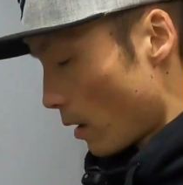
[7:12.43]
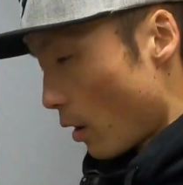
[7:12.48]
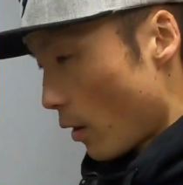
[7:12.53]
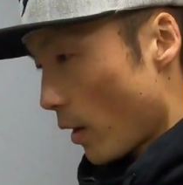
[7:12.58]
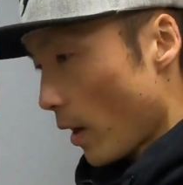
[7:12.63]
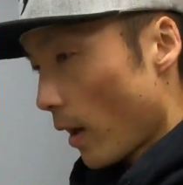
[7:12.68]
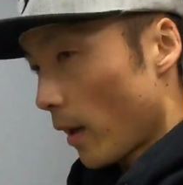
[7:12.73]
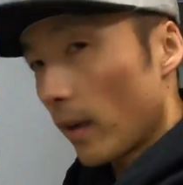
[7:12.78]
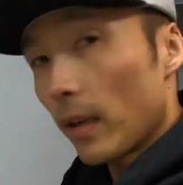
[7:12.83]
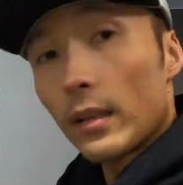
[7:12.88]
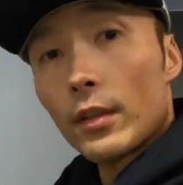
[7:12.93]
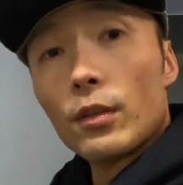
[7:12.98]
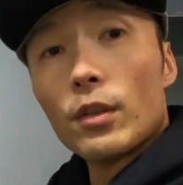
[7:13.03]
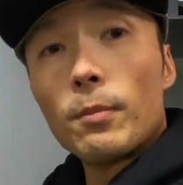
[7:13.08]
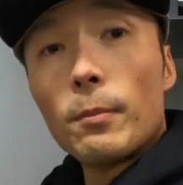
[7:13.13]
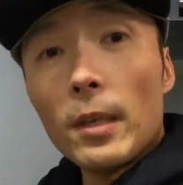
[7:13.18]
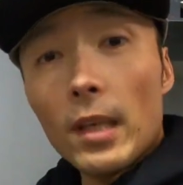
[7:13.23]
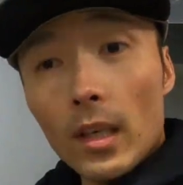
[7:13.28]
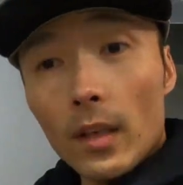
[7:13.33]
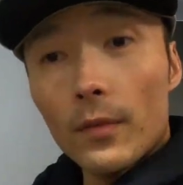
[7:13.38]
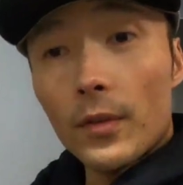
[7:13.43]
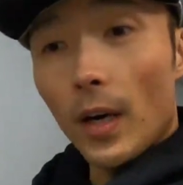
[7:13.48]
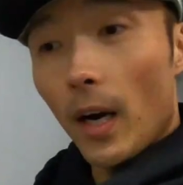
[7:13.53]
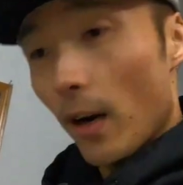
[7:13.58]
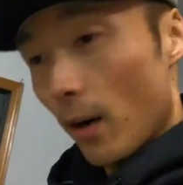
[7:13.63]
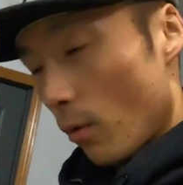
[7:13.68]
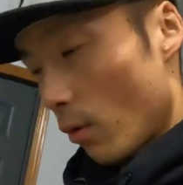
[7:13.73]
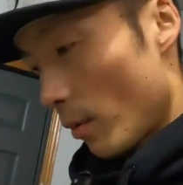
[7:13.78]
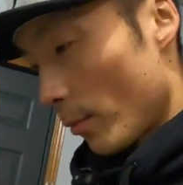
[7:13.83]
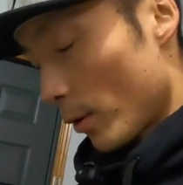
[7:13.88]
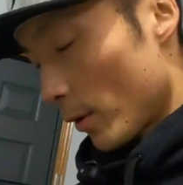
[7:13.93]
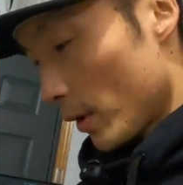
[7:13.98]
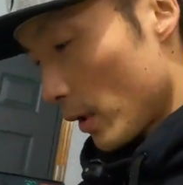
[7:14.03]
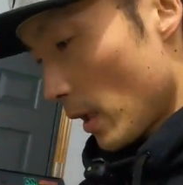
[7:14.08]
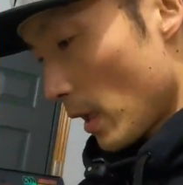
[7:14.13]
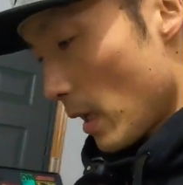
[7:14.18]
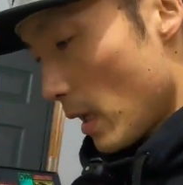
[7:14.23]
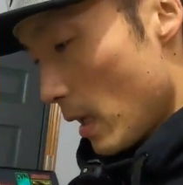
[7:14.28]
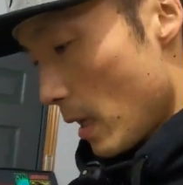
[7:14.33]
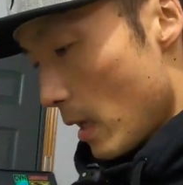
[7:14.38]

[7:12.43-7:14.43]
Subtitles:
Okay, so speaking of tire warmers,